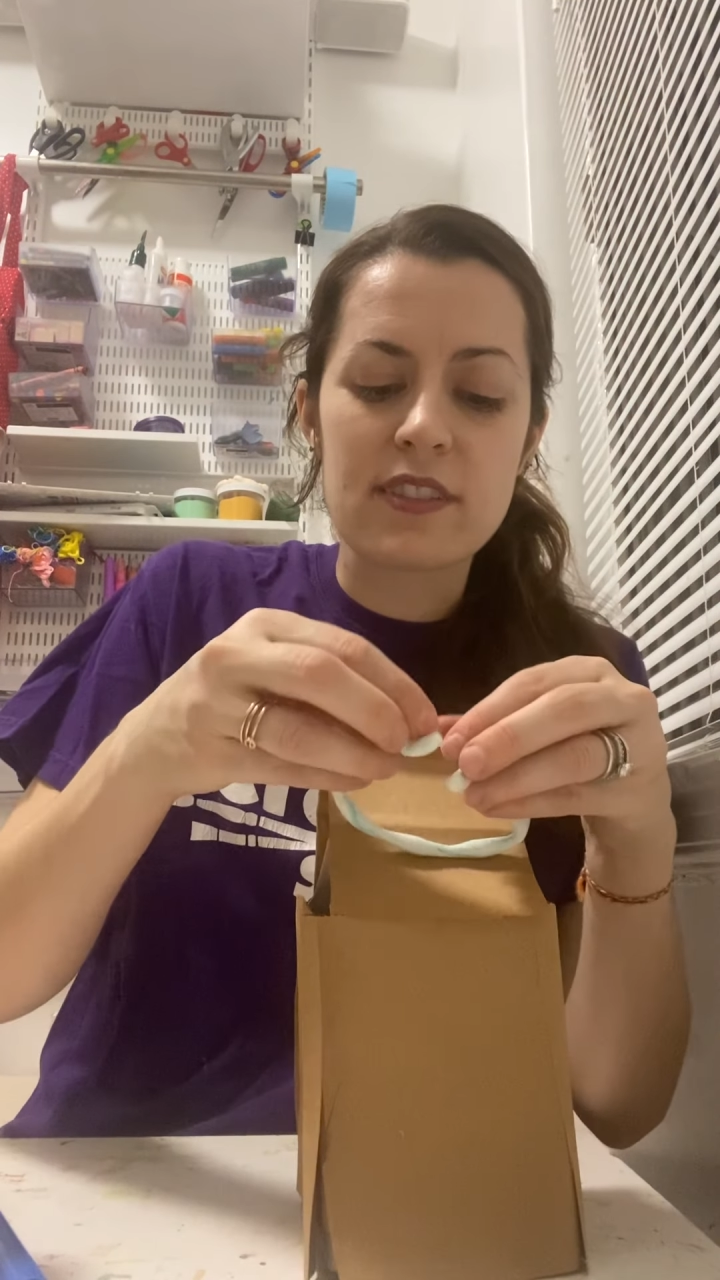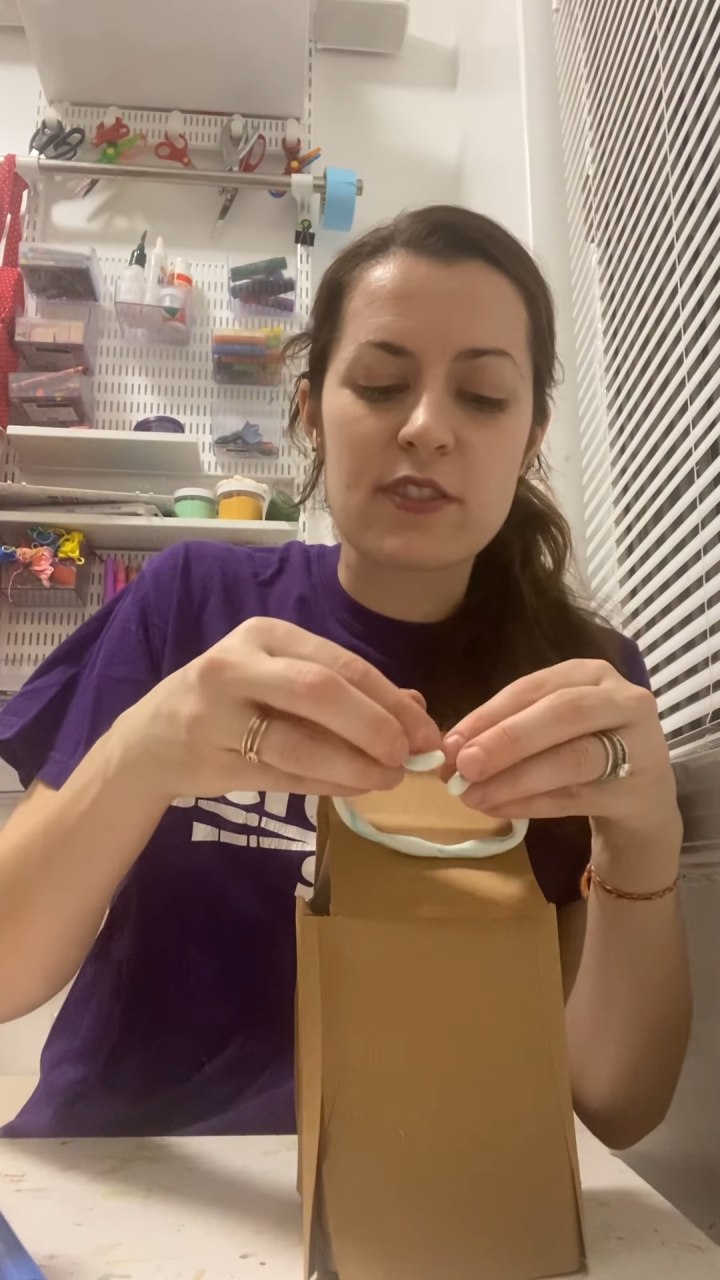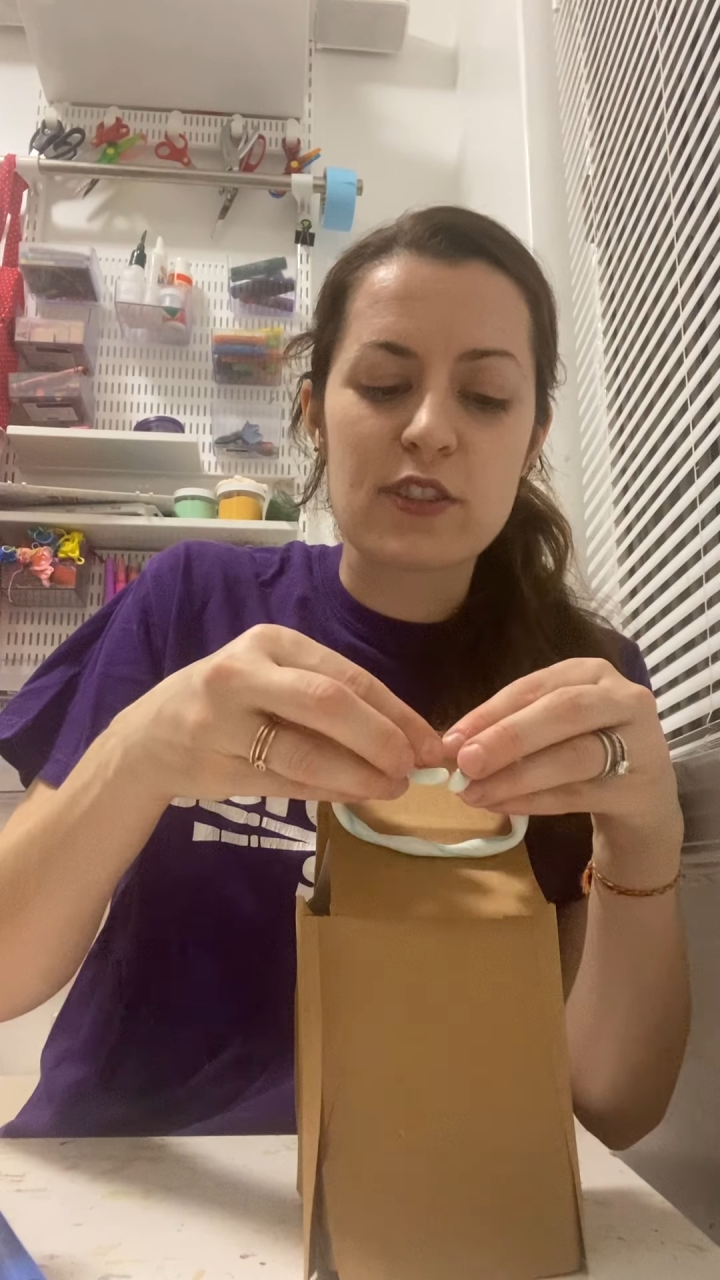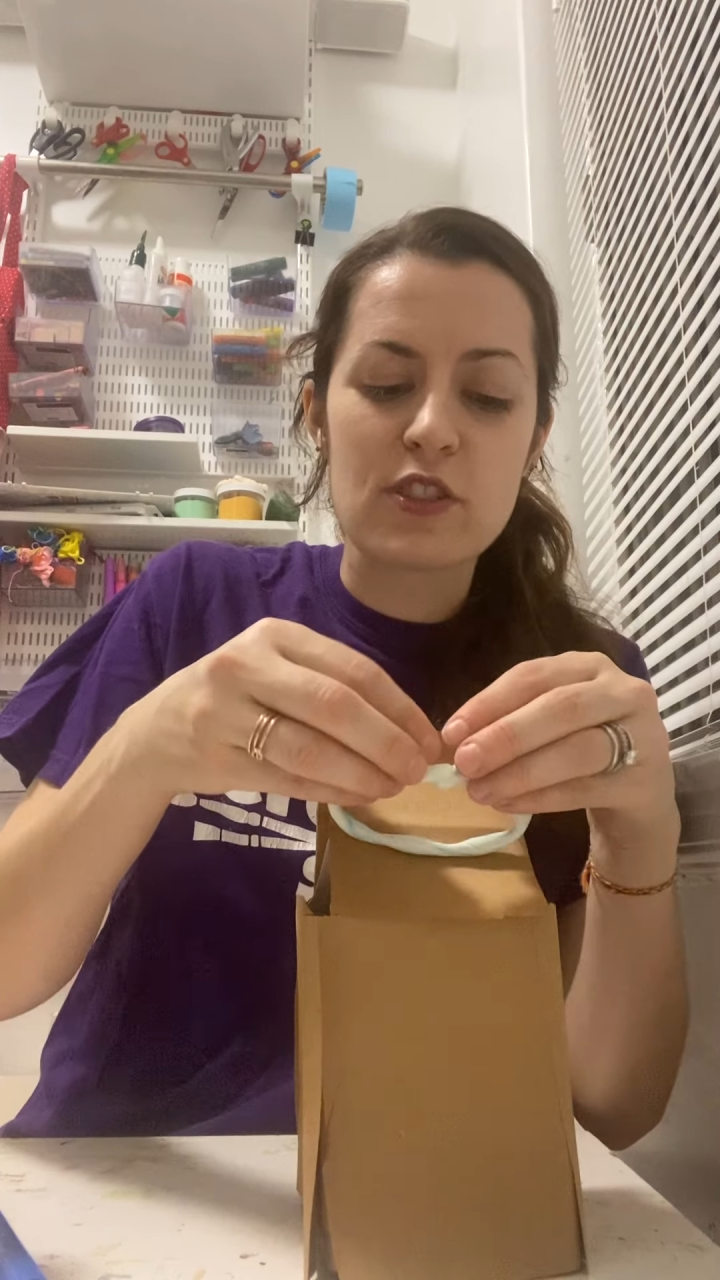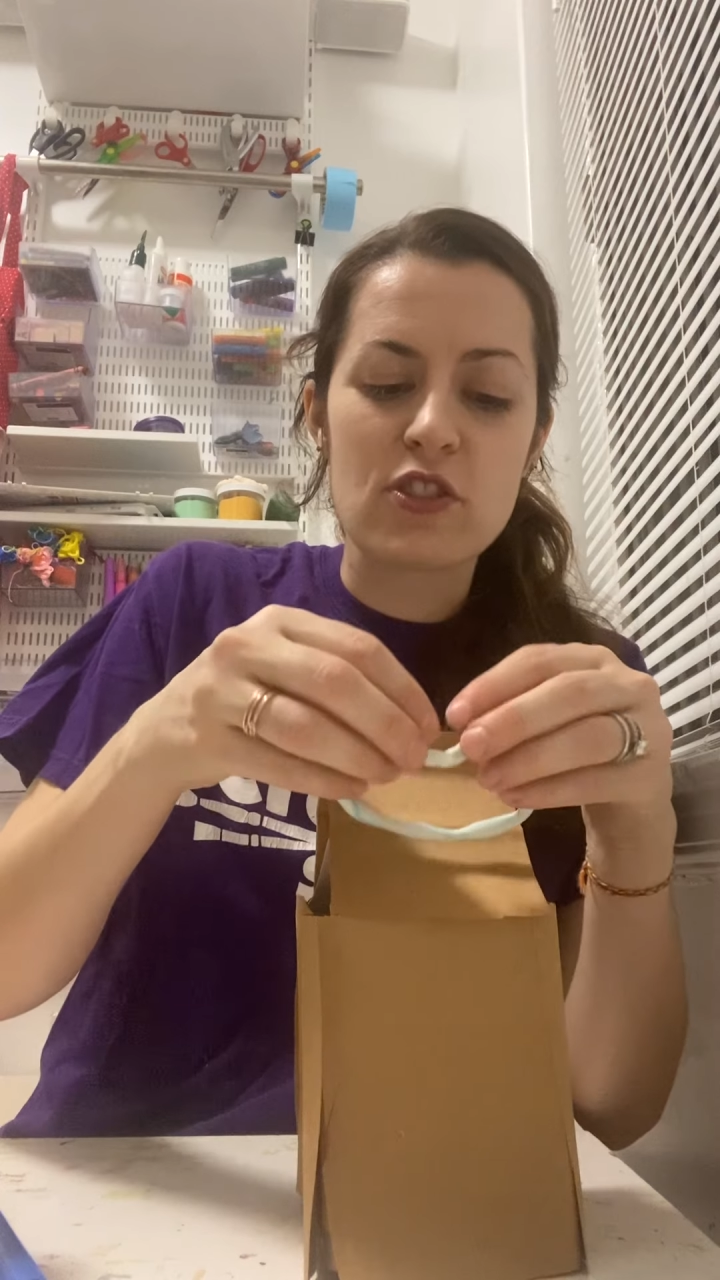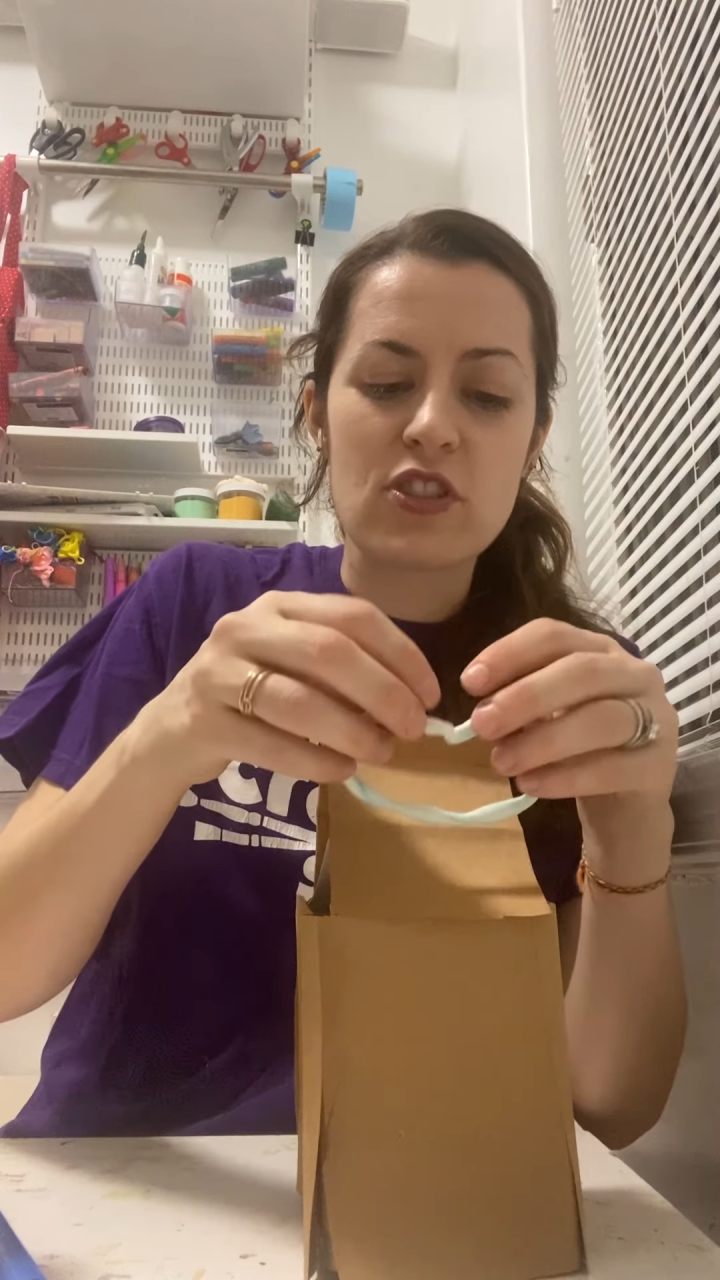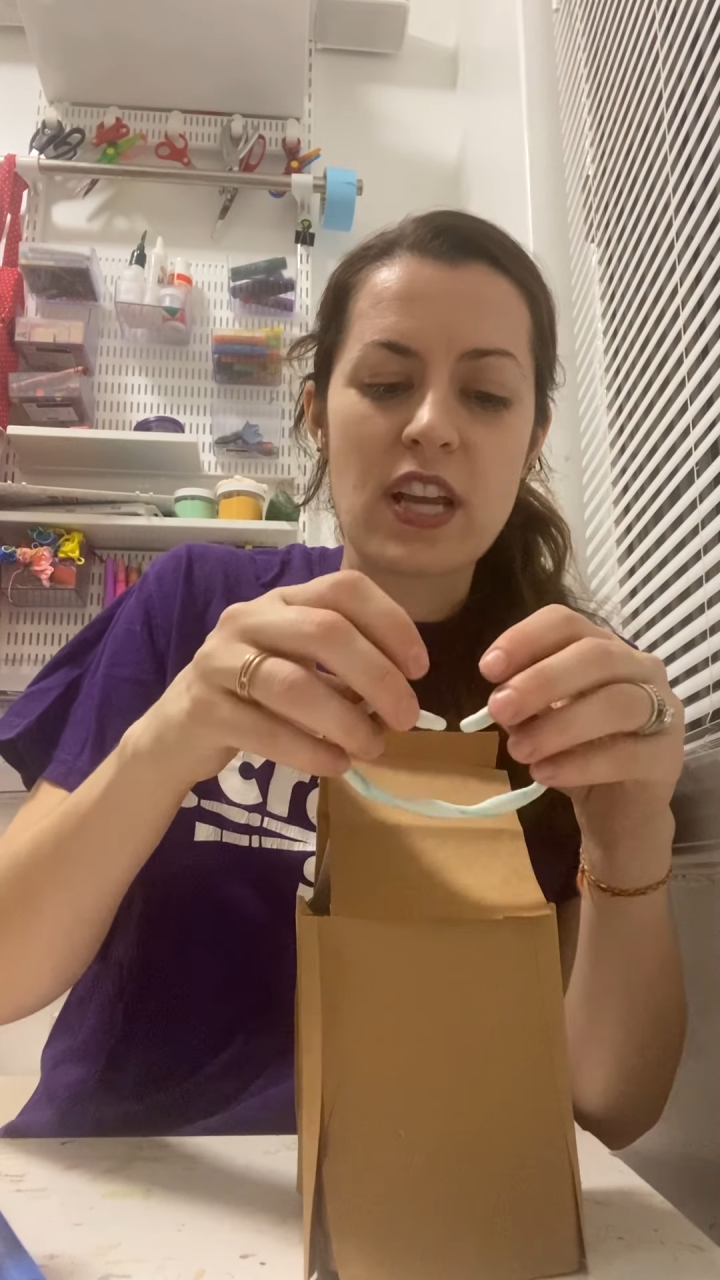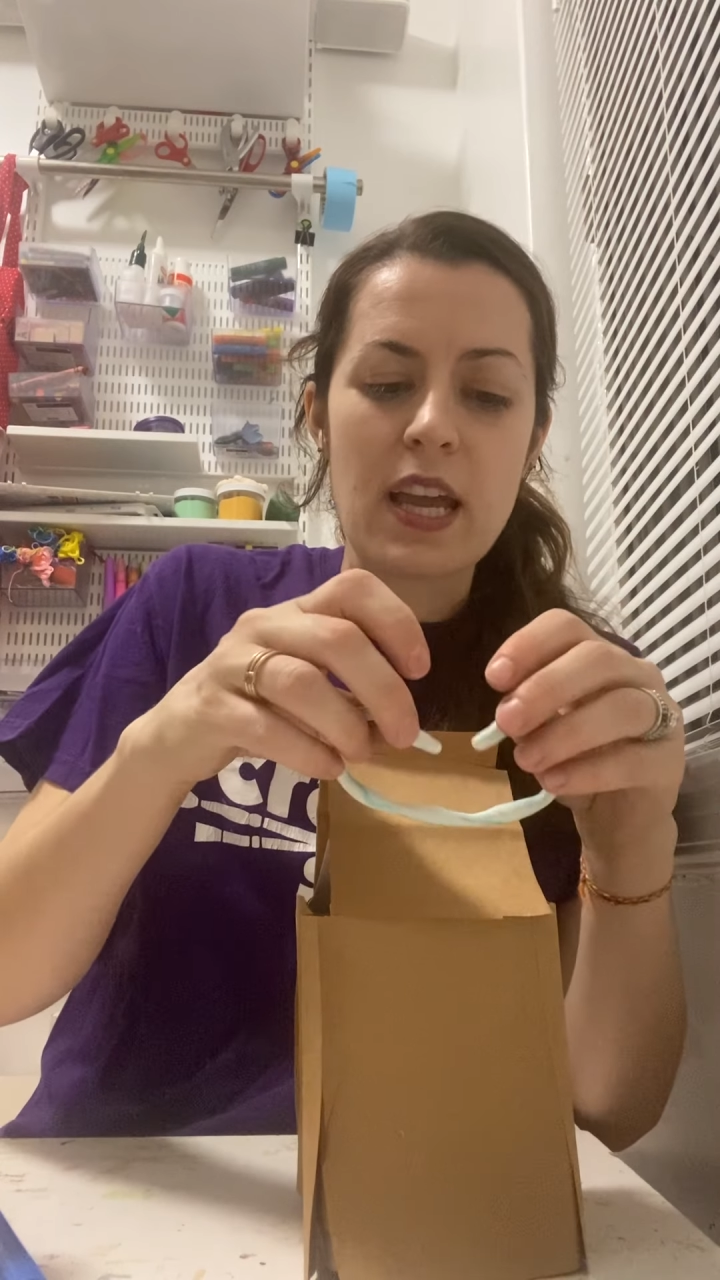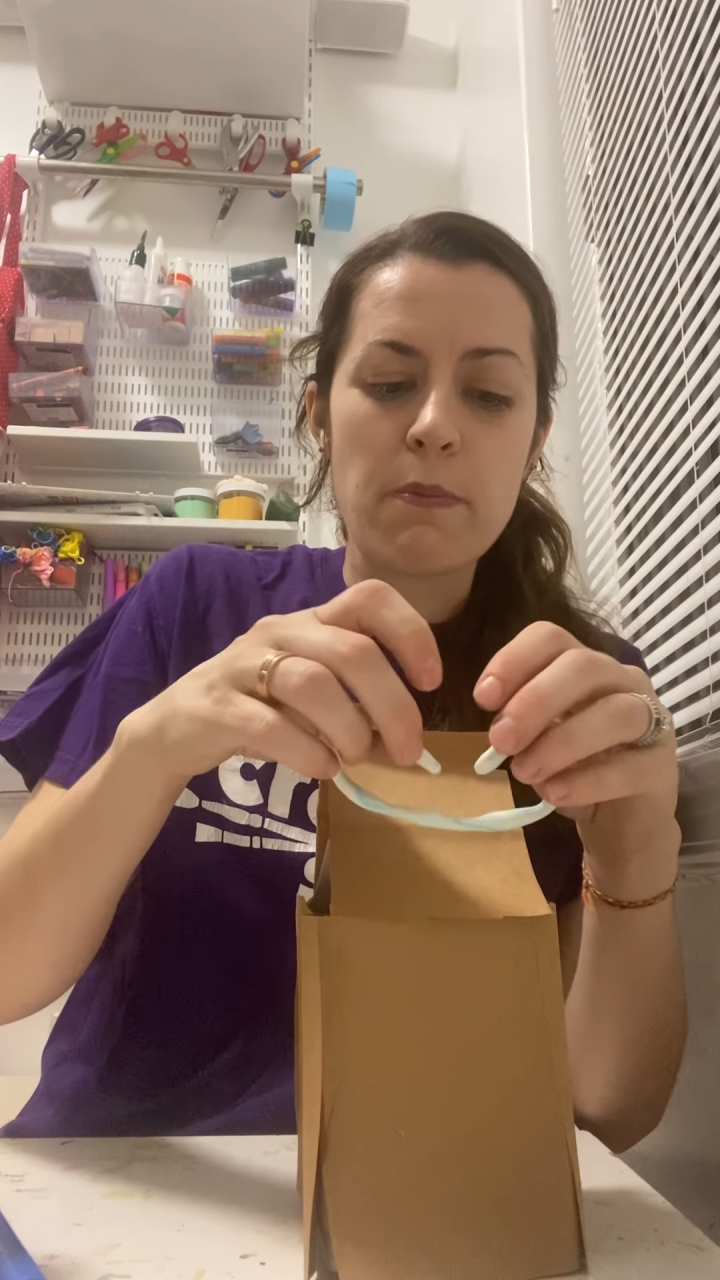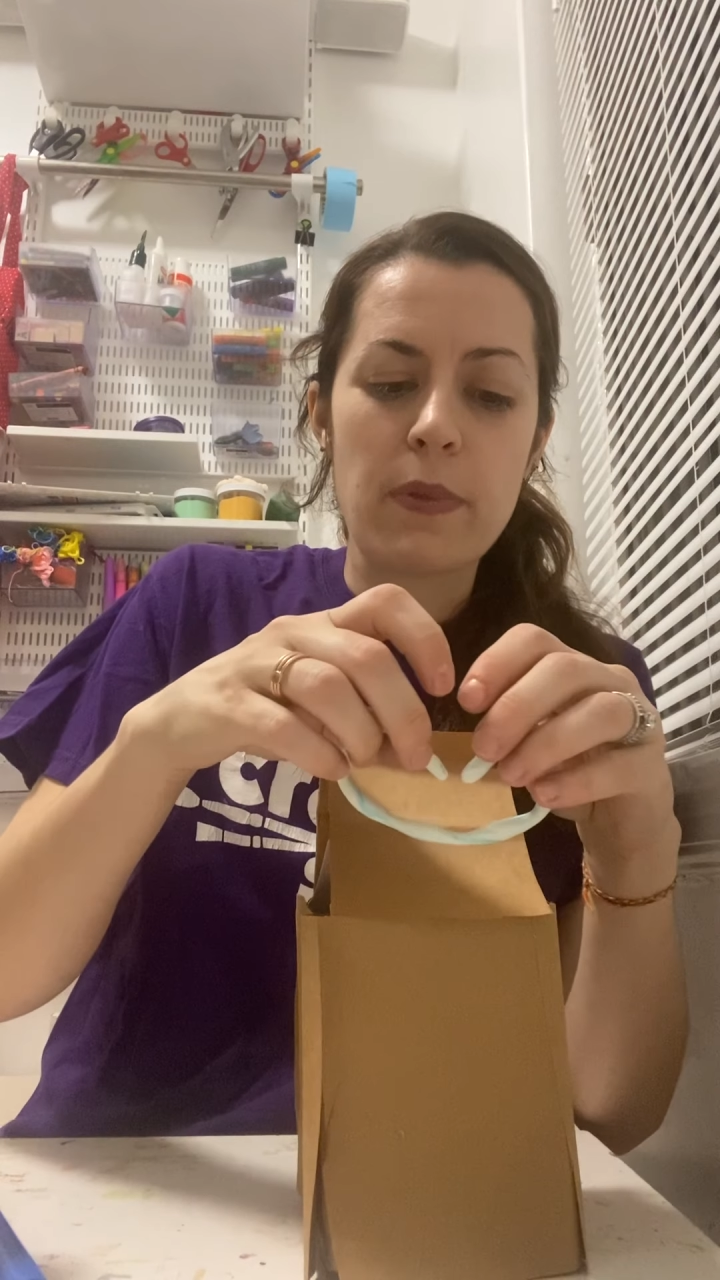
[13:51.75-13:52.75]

certain shape,